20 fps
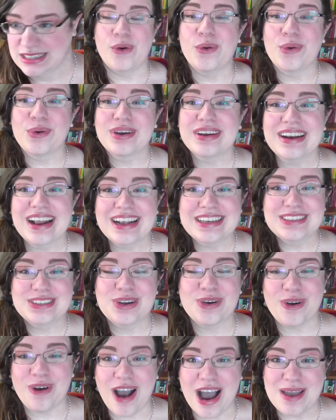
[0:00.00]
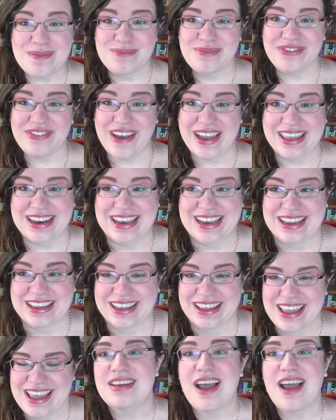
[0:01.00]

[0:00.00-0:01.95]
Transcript: organized crime fighting,